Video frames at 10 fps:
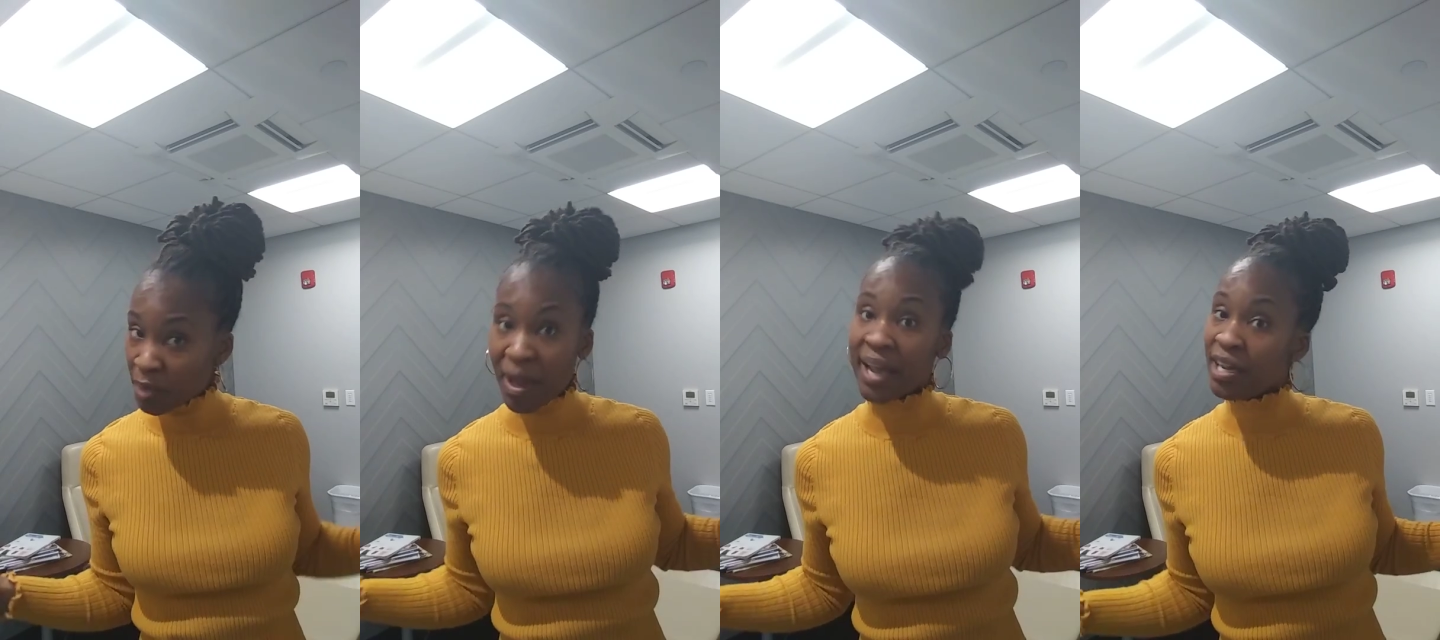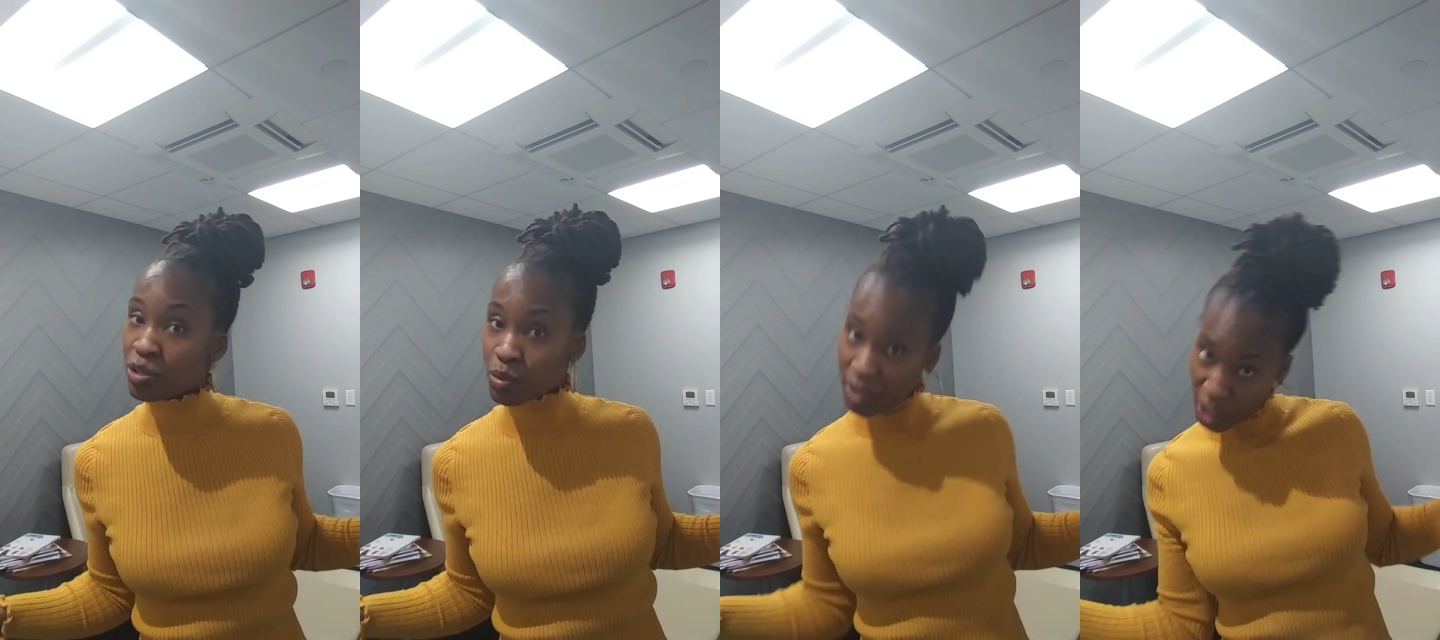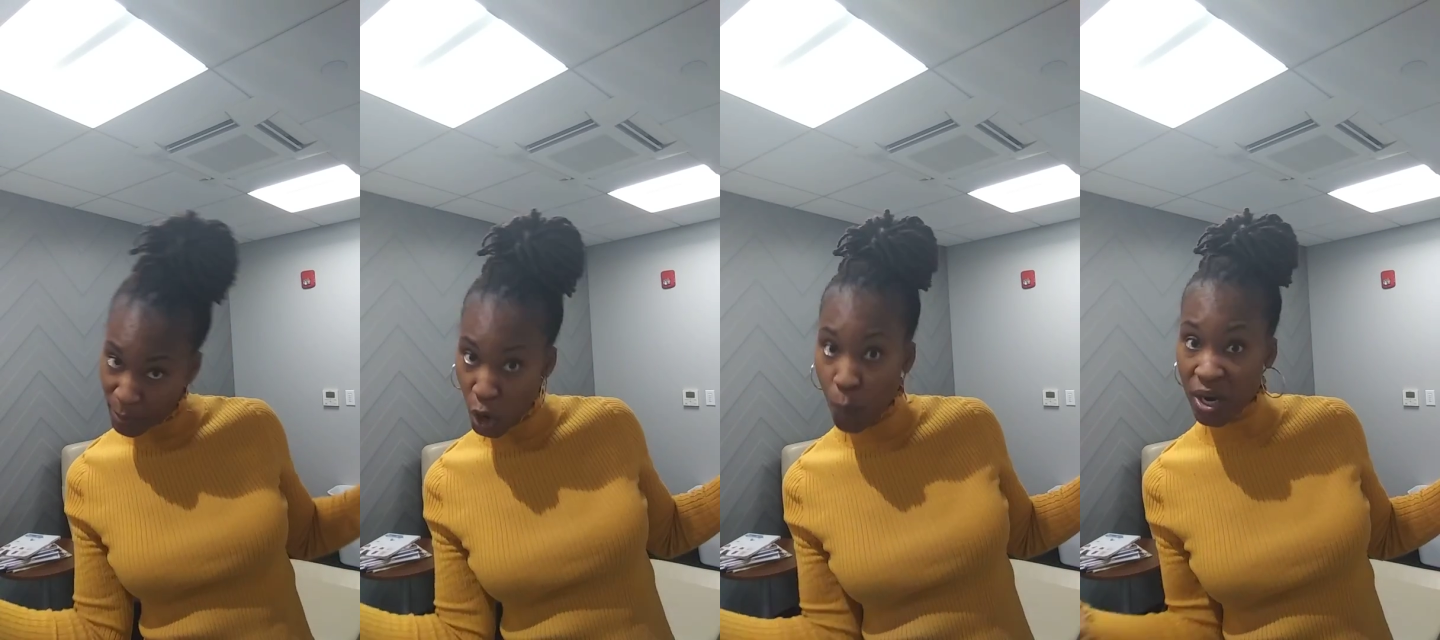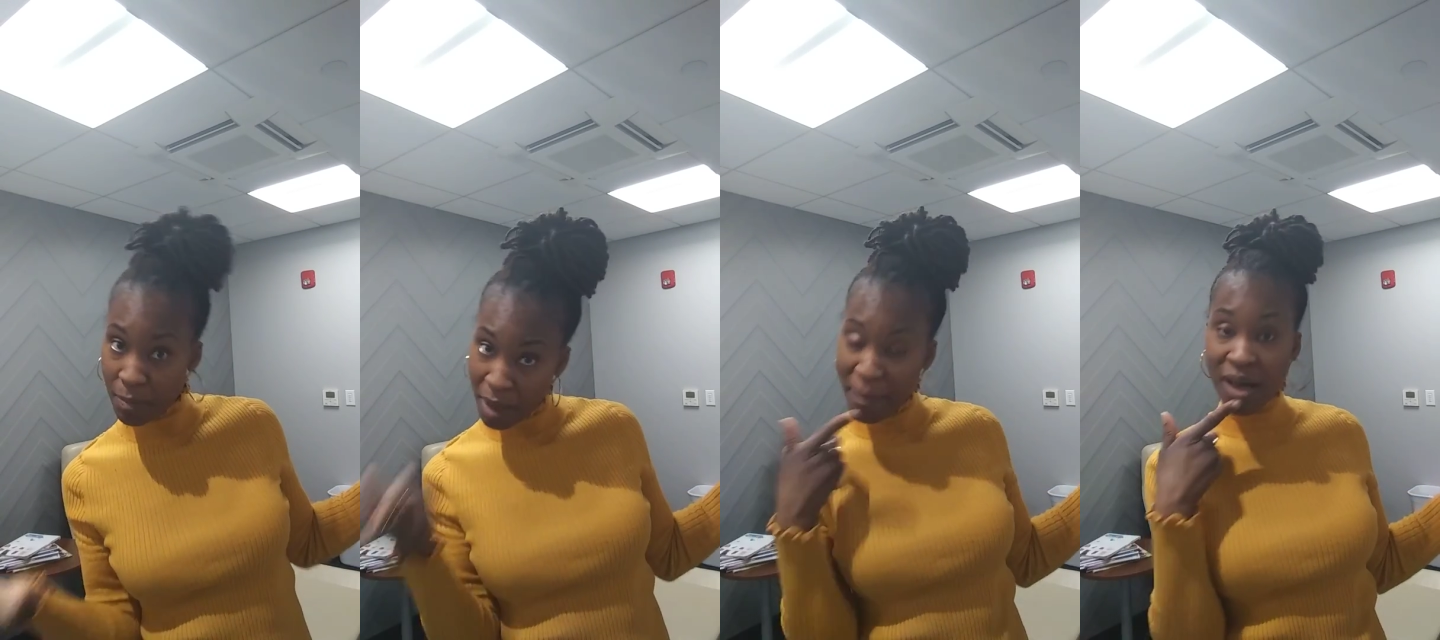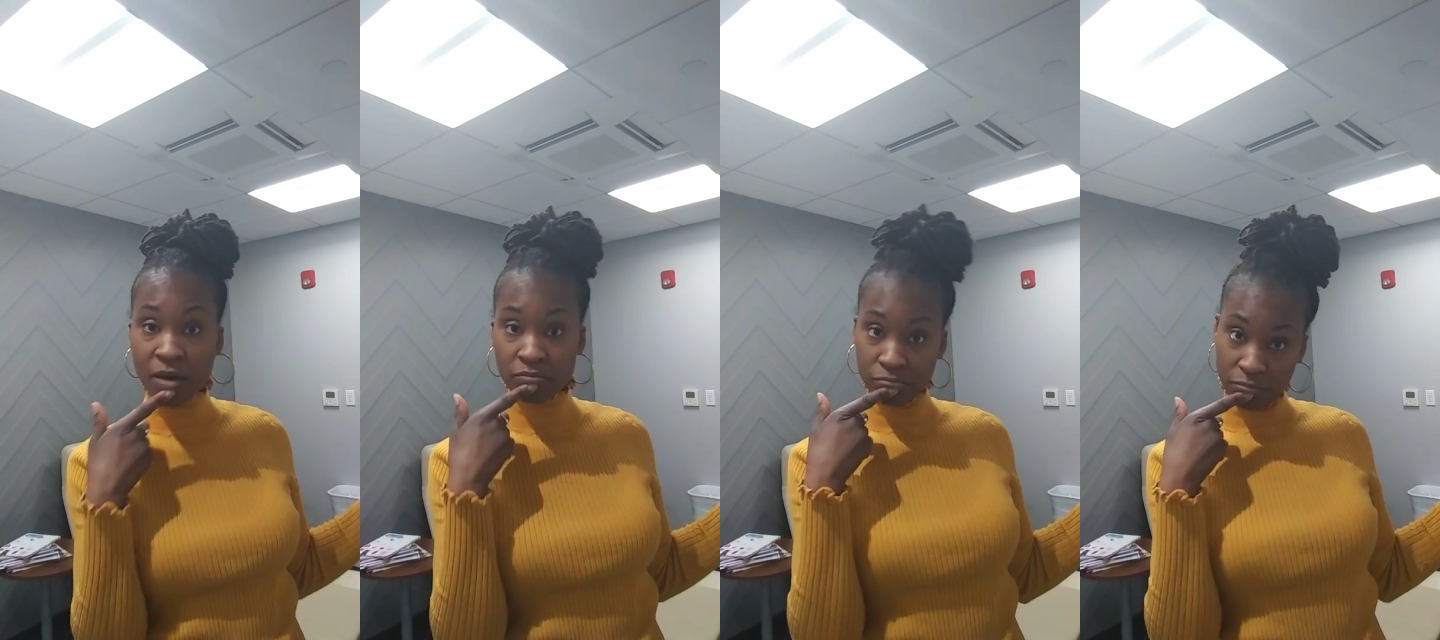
my angels that let me open up my mouth.